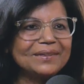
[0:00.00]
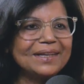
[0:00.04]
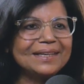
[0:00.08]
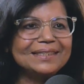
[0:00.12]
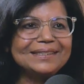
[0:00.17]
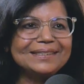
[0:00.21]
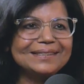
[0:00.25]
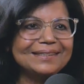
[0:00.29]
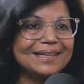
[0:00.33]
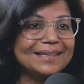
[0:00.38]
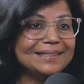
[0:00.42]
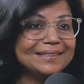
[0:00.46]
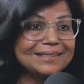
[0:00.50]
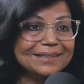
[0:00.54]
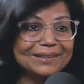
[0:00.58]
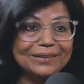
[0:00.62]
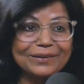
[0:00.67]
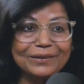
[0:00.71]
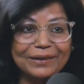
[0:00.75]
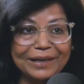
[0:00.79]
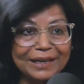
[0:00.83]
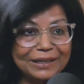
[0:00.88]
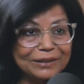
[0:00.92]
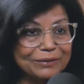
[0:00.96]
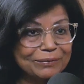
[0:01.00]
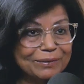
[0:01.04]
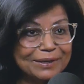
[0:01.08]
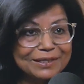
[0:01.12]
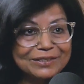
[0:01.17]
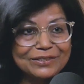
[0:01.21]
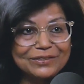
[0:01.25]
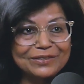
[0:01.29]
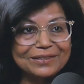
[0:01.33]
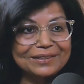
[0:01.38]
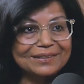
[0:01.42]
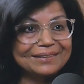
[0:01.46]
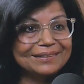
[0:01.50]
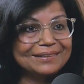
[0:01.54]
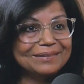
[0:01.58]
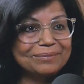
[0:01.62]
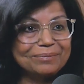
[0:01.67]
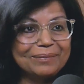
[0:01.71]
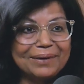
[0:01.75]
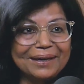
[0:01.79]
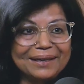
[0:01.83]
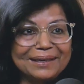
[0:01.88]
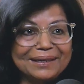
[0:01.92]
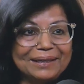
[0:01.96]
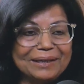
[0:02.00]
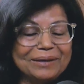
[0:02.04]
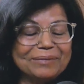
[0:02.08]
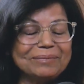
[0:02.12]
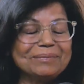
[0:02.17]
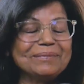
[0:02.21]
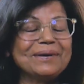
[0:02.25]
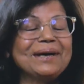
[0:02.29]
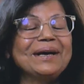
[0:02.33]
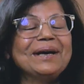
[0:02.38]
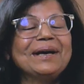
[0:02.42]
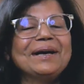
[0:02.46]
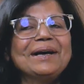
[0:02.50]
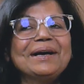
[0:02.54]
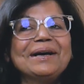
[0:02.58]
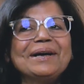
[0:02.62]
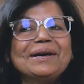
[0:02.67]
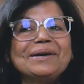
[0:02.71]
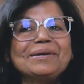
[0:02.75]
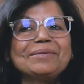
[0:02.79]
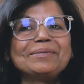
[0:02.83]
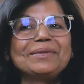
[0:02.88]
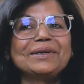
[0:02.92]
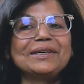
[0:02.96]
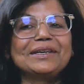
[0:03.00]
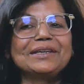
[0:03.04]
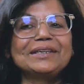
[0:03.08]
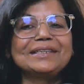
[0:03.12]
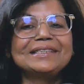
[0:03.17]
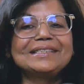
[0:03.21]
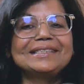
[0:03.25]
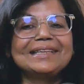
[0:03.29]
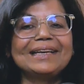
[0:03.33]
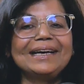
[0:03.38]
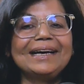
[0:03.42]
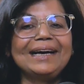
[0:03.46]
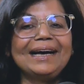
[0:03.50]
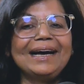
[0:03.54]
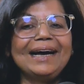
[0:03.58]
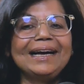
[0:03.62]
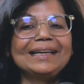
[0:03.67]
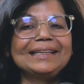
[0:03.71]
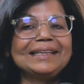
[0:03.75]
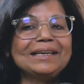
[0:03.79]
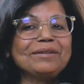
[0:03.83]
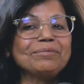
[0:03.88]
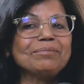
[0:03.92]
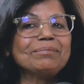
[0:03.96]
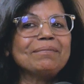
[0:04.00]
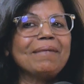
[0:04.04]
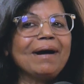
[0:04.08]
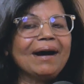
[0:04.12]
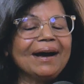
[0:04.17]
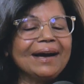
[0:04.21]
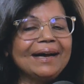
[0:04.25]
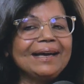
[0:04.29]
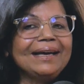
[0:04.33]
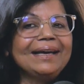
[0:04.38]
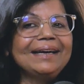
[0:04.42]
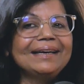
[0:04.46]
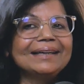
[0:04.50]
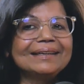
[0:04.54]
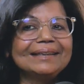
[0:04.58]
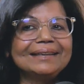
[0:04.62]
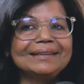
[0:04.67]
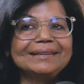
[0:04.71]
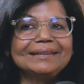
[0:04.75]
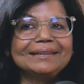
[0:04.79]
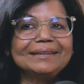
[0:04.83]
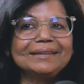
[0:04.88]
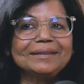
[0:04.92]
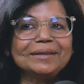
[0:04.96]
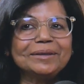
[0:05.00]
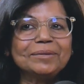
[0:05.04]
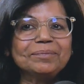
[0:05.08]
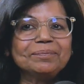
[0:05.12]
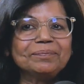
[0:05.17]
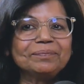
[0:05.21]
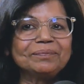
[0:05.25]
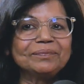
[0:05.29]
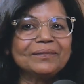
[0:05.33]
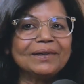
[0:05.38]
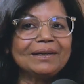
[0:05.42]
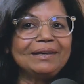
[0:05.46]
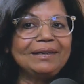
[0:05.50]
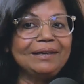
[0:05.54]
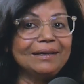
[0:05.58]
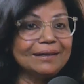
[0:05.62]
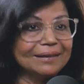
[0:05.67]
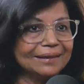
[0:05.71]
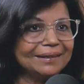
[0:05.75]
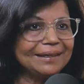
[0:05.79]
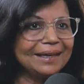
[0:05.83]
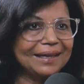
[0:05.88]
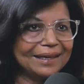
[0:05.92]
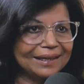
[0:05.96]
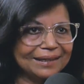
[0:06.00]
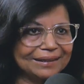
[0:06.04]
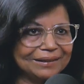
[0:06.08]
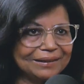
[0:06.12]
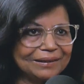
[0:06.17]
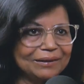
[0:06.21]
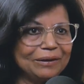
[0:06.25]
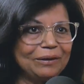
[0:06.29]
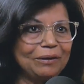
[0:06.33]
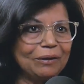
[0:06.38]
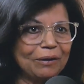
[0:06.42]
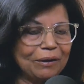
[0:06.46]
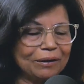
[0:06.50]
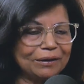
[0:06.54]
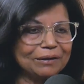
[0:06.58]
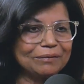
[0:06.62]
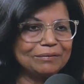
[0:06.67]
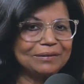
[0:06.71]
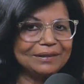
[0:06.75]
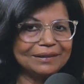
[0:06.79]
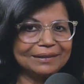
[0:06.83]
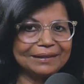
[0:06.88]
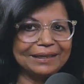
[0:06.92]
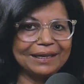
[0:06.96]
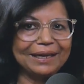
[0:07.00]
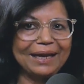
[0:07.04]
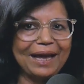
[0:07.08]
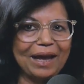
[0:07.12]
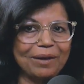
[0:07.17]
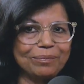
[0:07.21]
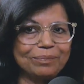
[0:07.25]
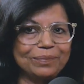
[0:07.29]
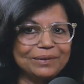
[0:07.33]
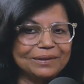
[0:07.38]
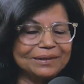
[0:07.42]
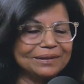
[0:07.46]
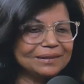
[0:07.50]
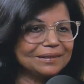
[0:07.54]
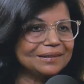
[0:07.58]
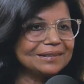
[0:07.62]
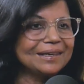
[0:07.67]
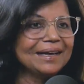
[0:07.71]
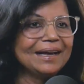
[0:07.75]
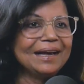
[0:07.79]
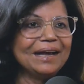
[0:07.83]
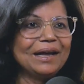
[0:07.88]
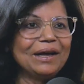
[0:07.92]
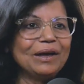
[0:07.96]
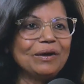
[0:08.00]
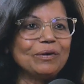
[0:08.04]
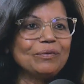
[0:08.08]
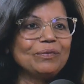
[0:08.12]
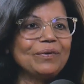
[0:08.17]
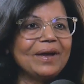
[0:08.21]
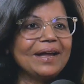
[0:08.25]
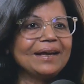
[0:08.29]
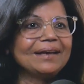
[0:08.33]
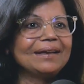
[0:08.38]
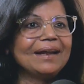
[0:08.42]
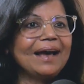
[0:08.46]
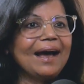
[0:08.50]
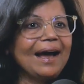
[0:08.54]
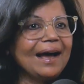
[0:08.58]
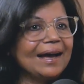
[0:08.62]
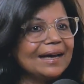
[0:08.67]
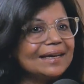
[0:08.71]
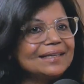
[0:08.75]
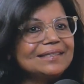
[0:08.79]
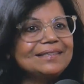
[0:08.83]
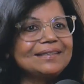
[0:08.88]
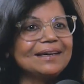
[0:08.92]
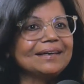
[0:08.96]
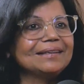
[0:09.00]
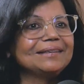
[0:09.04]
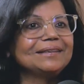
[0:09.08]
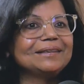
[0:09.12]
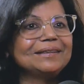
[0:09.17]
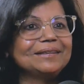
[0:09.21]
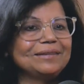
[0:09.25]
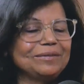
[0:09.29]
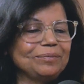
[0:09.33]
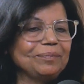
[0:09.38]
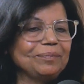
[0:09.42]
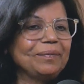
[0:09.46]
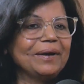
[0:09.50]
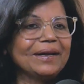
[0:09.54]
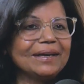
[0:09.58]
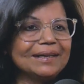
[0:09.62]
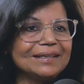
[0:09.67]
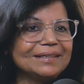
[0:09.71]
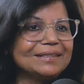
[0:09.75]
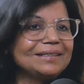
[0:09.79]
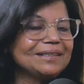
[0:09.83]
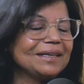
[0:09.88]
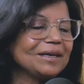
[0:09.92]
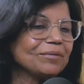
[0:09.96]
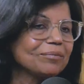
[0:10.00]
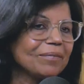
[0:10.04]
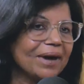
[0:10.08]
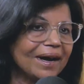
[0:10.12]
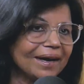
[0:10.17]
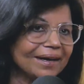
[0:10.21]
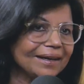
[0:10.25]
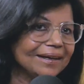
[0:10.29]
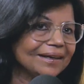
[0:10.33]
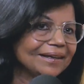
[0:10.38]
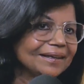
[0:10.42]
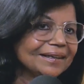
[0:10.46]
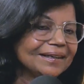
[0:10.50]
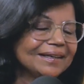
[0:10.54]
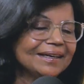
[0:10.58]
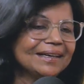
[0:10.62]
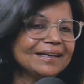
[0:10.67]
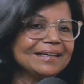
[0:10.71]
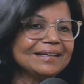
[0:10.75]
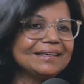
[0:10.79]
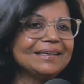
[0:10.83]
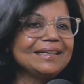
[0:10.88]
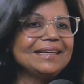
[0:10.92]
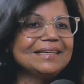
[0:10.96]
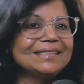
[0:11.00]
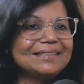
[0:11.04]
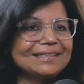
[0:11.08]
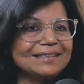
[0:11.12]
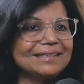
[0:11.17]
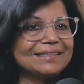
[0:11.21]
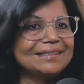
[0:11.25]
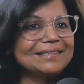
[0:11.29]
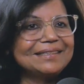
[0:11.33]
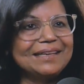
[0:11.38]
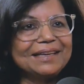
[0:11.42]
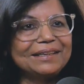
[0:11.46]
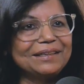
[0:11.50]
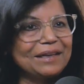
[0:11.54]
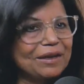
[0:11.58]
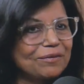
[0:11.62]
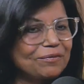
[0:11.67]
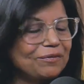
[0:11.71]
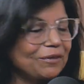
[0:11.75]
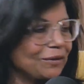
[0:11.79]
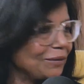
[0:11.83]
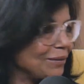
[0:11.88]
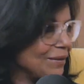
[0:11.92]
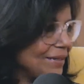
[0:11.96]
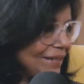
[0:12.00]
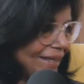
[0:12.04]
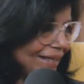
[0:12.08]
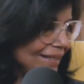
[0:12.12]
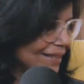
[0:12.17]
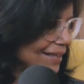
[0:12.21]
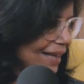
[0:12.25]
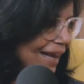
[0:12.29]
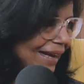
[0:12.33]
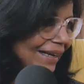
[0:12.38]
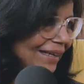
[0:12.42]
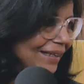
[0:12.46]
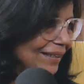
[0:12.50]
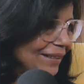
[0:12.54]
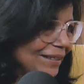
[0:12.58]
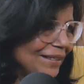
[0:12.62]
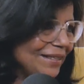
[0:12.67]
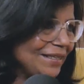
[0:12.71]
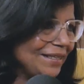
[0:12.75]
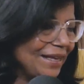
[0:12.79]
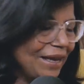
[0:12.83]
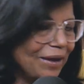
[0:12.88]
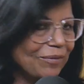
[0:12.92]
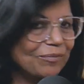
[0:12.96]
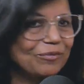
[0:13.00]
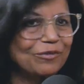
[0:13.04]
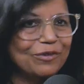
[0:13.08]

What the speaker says: That's a great question, Mangalam, because I think my a lot of learning happened when I started parenting my nieces and nephews exactly the same